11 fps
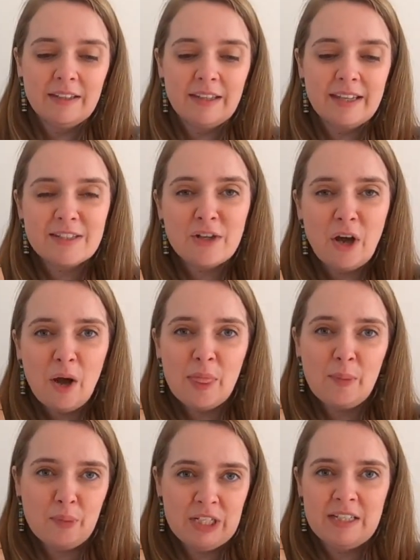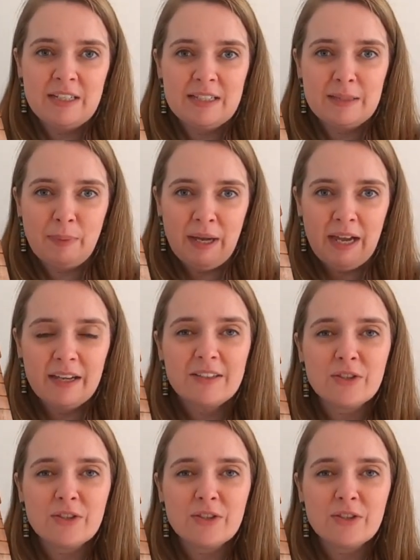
it's not the prettiest back.